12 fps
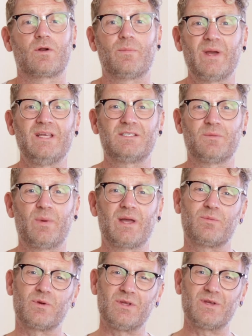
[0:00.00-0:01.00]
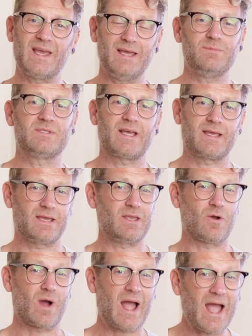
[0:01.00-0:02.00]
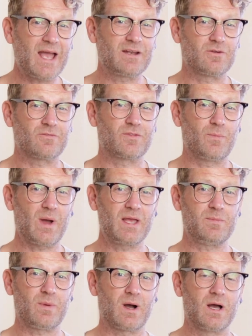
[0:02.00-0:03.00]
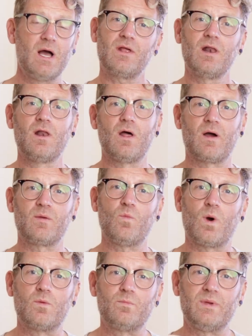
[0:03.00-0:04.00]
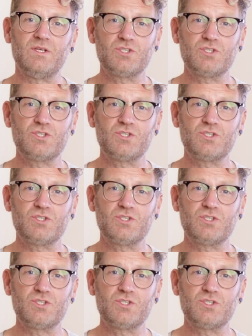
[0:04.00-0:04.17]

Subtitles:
on a piece of paper and you keep taking your hand off the paper, the line won't be